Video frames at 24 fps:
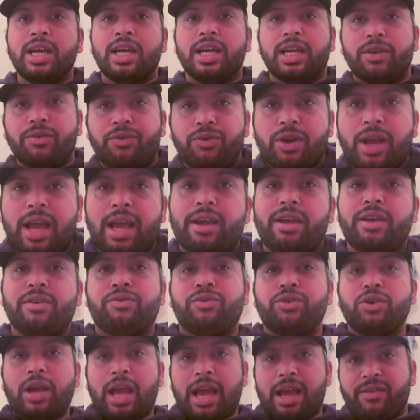If
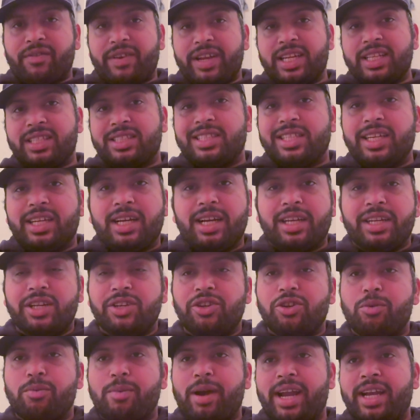you have any sneaker in
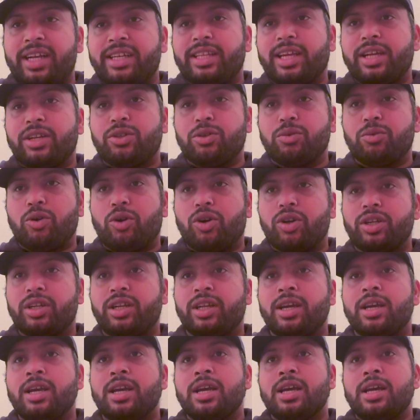your mind that you want
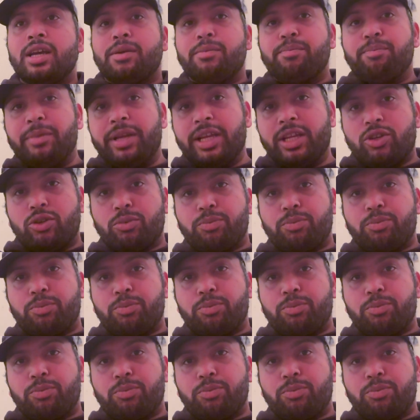me to